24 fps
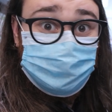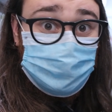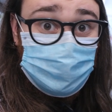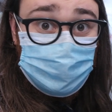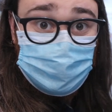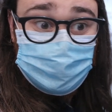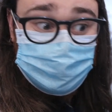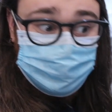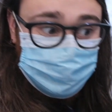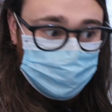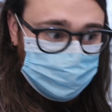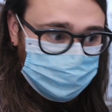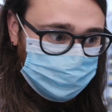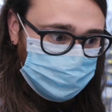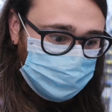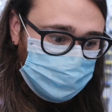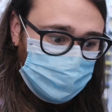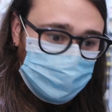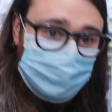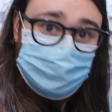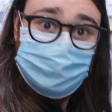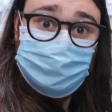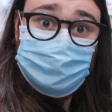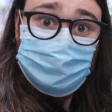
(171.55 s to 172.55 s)
Yorkshire
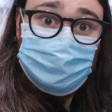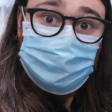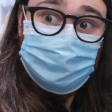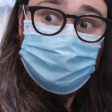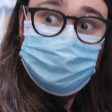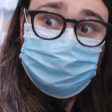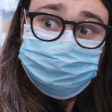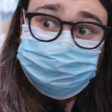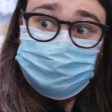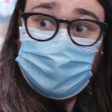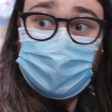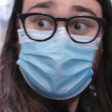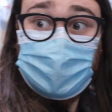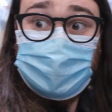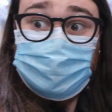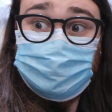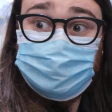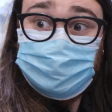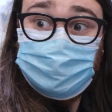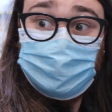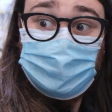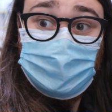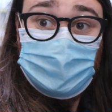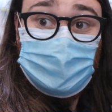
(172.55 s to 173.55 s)
puddings, I
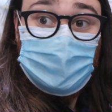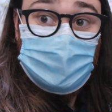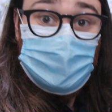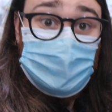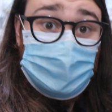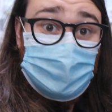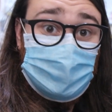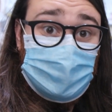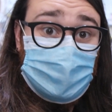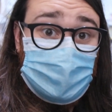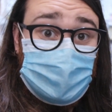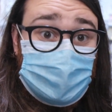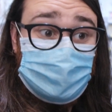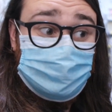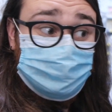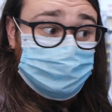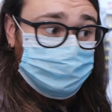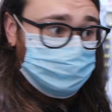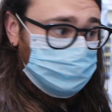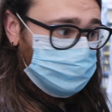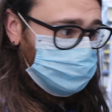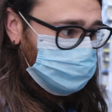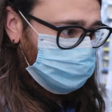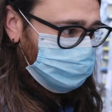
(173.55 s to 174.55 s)
guess.
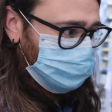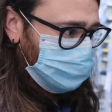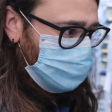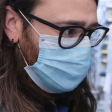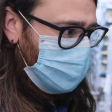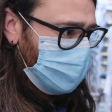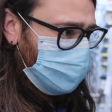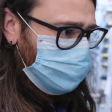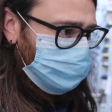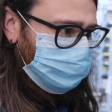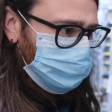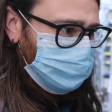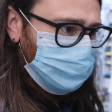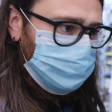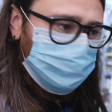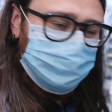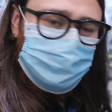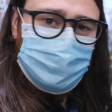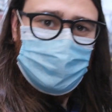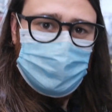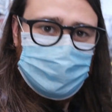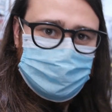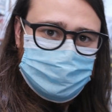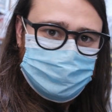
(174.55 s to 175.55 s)
And I don't
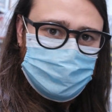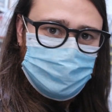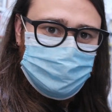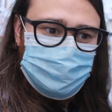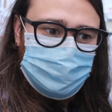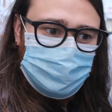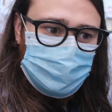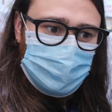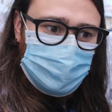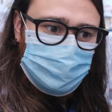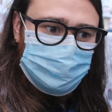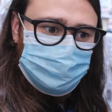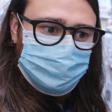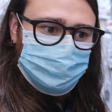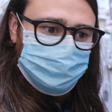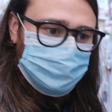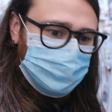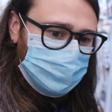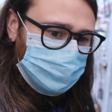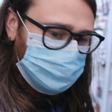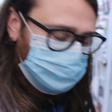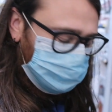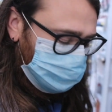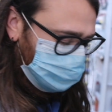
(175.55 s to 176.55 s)
think it's deep enough,
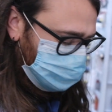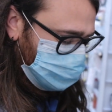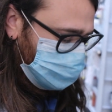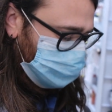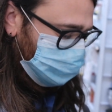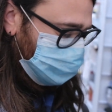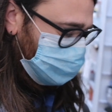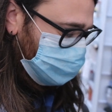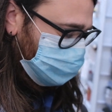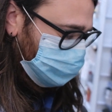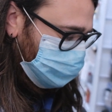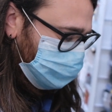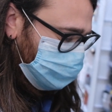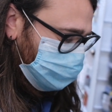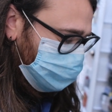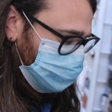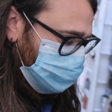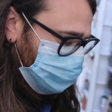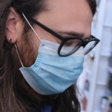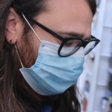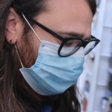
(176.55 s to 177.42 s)
but I'm gonna give it a